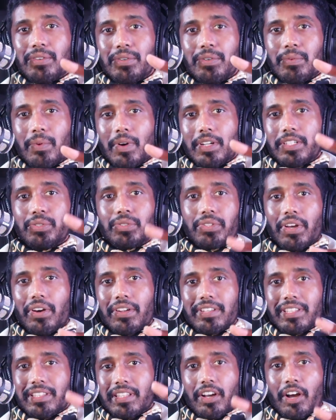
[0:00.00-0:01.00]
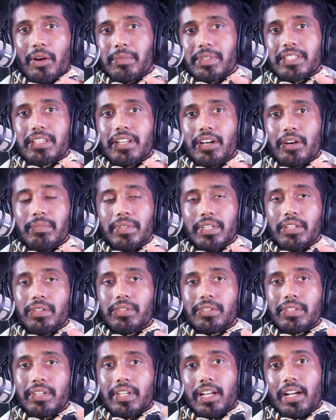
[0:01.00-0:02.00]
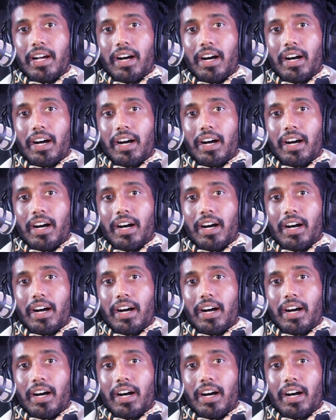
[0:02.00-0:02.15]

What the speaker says: know what you thought in the comments down below.